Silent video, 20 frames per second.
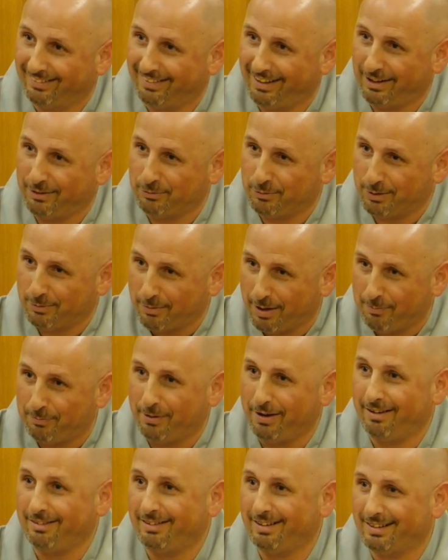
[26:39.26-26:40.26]
And with my
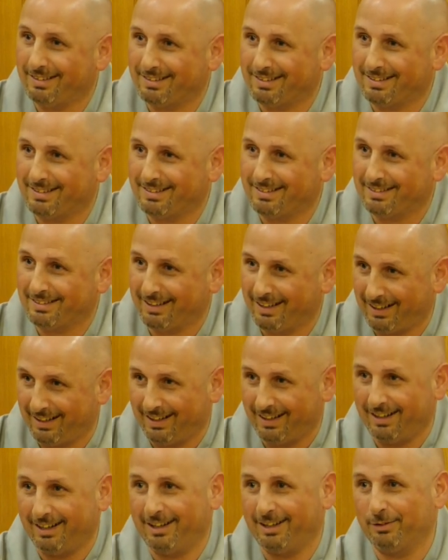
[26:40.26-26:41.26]
parents
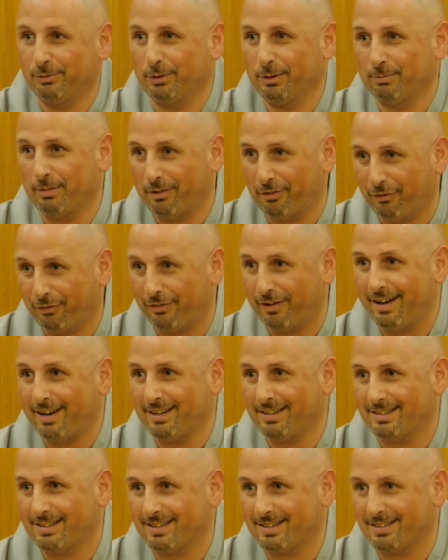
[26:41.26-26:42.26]
and with my
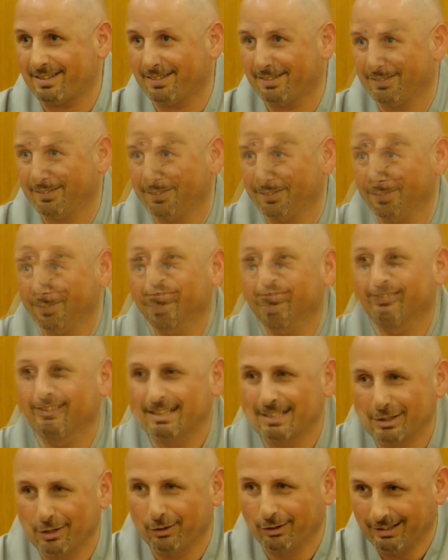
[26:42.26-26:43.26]
friends.
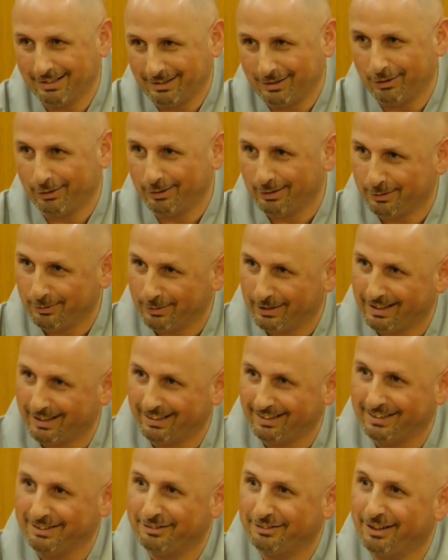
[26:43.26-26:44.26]
Slowly, slowly we
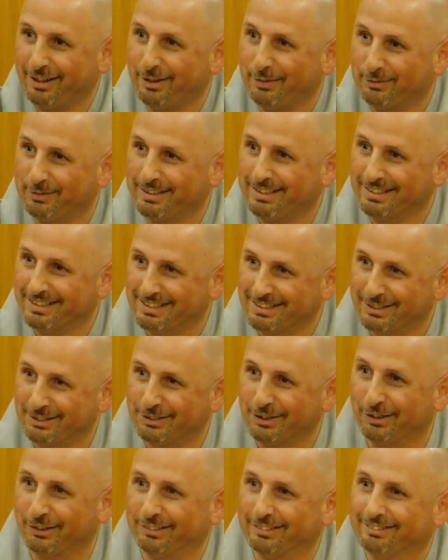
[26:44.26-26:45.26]
can develop this, you
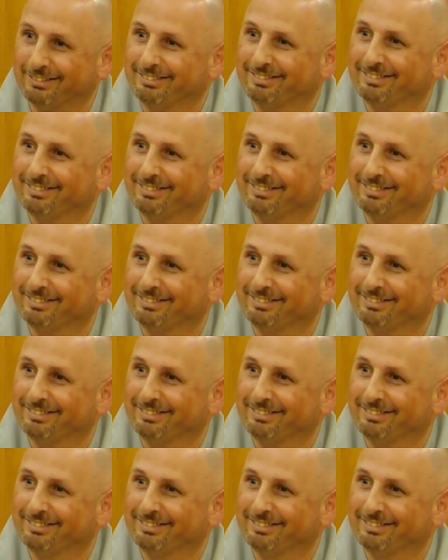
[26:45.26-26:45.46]
know.